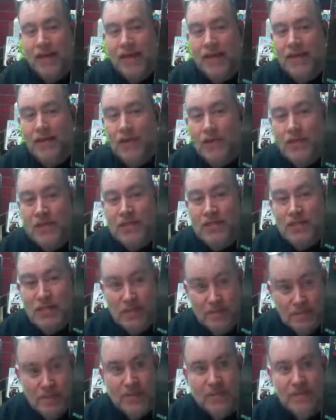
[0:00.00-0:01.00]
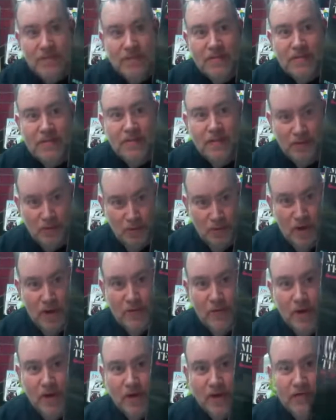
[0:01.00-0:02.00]
and Curtis Simpson said,
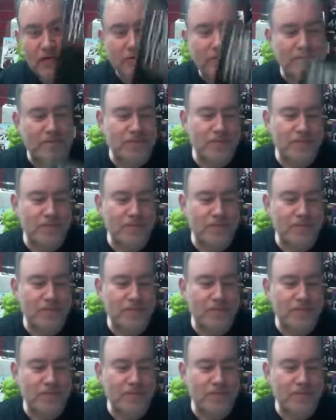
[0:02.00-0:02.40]
great record.